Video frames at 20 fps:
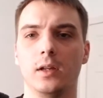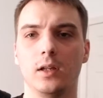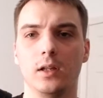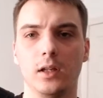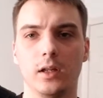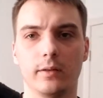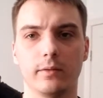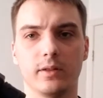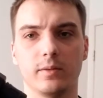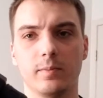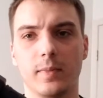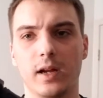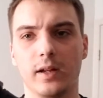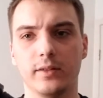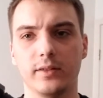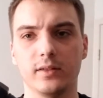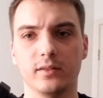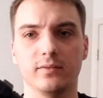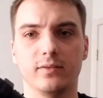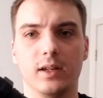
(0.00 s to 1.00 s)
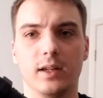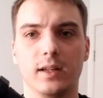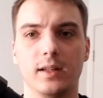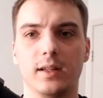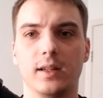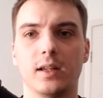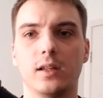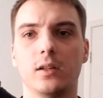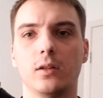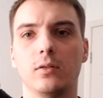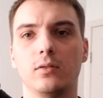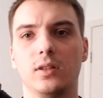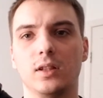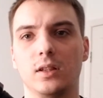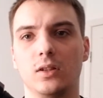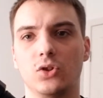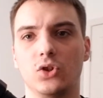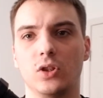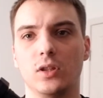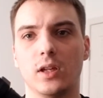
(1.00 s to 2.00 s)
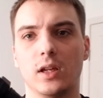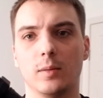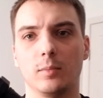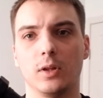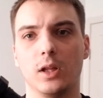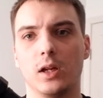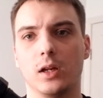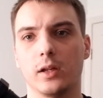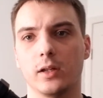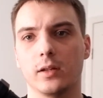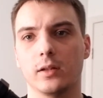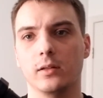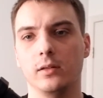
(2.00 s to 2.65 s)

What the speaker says: It's mounted via a UTG mlok